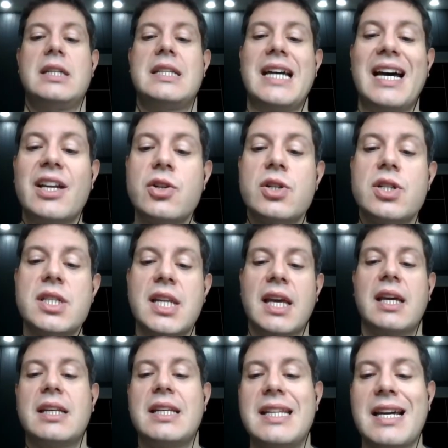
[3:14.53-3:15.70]
To
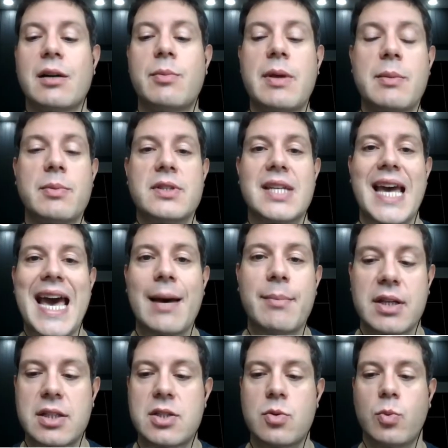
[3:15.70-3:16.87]
understand young people's
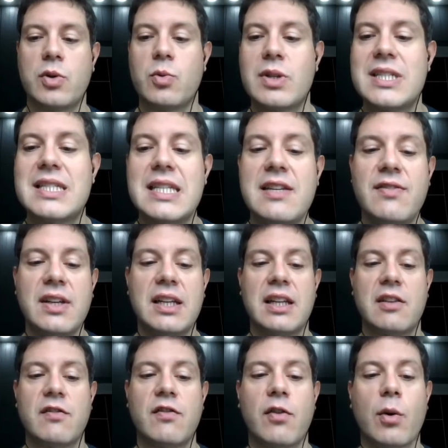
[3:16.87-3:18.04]
habits when receiving
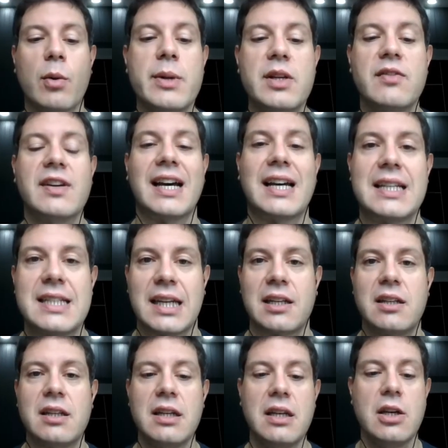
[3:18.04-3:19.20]
informative content
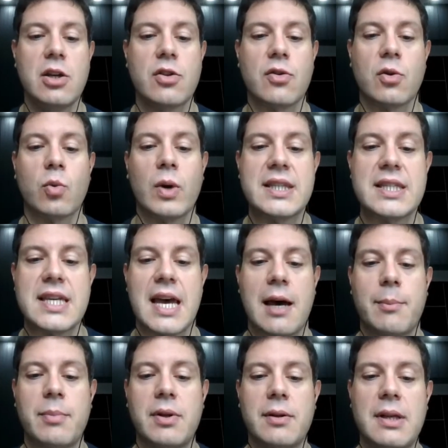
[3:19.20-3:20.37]
through
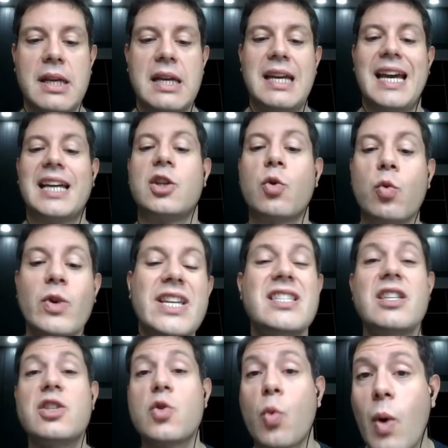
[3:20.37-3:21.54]
WhatsApp and the
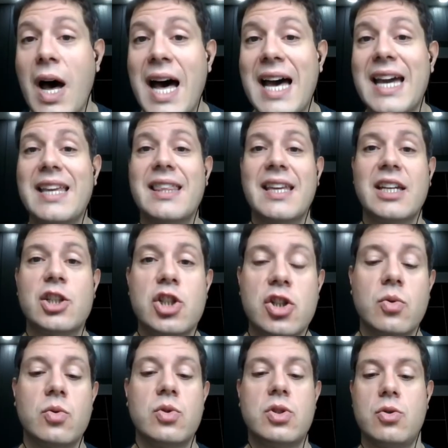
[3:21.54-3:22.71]
reasons why they
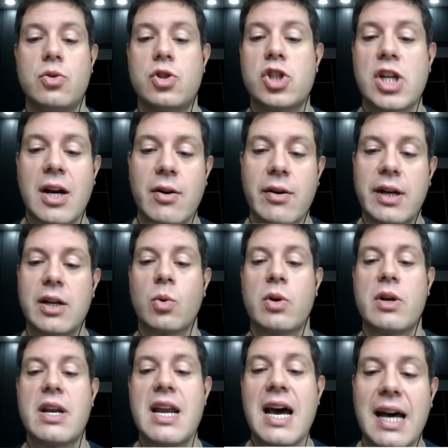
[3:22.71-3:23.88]
choose to share it or
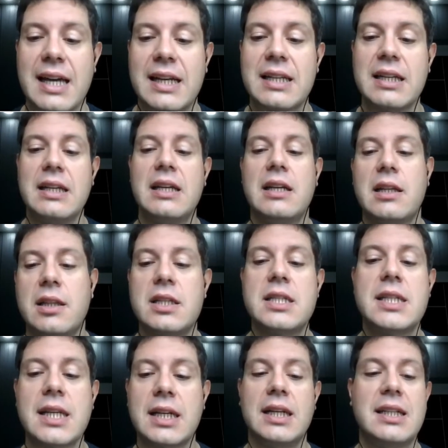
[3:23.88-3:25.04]
not, this
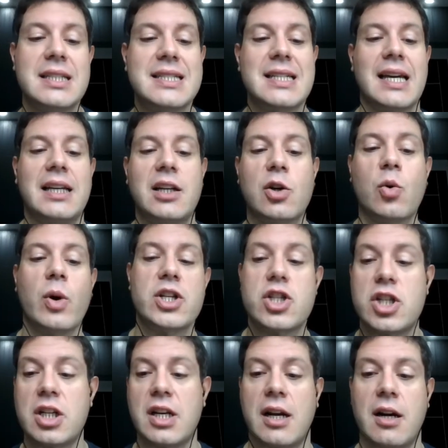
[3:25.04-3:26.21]
study designed a
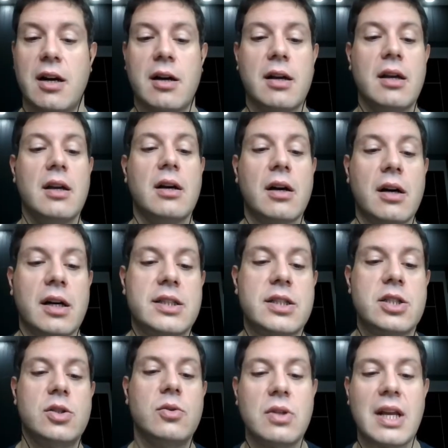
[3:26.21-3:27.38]
questionnaire on
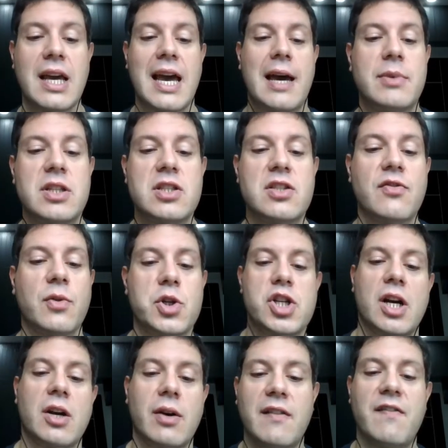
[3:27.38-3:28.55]
student habits for
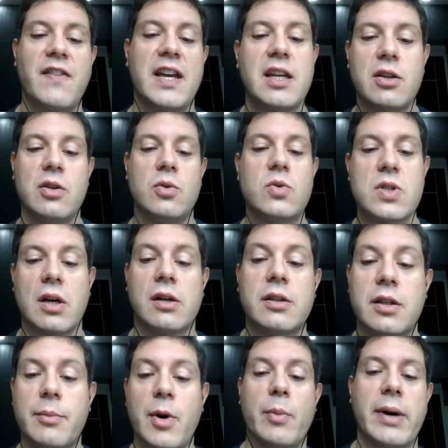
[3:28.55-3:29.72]
sharing fake news on the
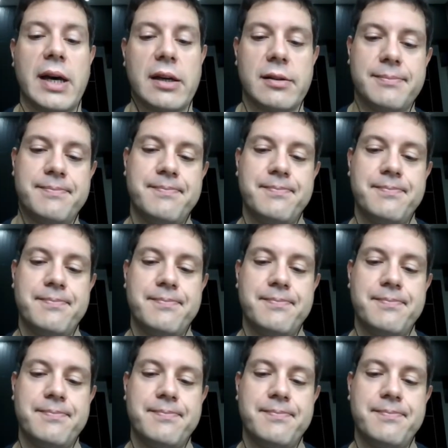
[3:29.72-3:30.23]
mobile